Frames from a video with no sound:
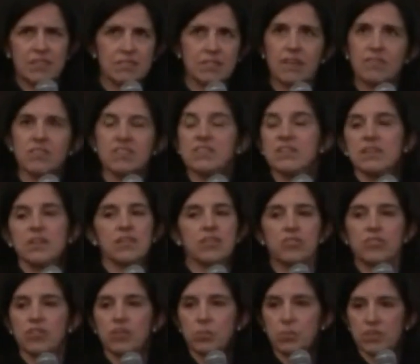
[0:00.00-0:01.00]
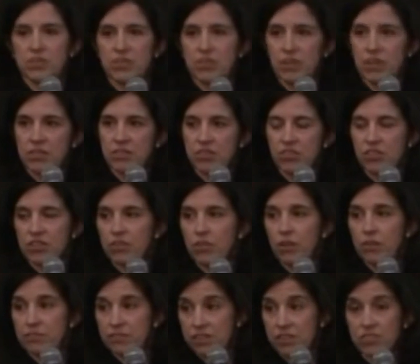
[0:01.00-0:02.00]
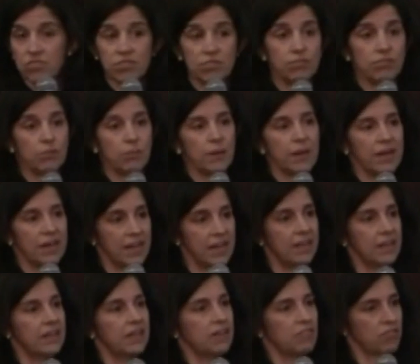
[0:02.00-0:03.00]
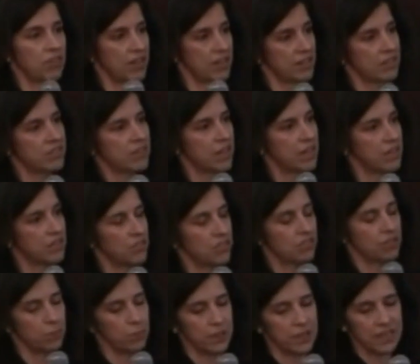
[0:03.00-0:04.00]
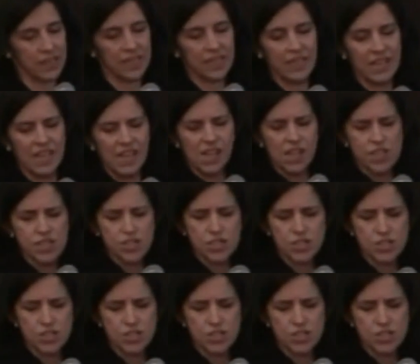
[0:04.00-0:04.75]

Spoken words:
Dr. Helen Alvarez told me what she finds most striking about the case.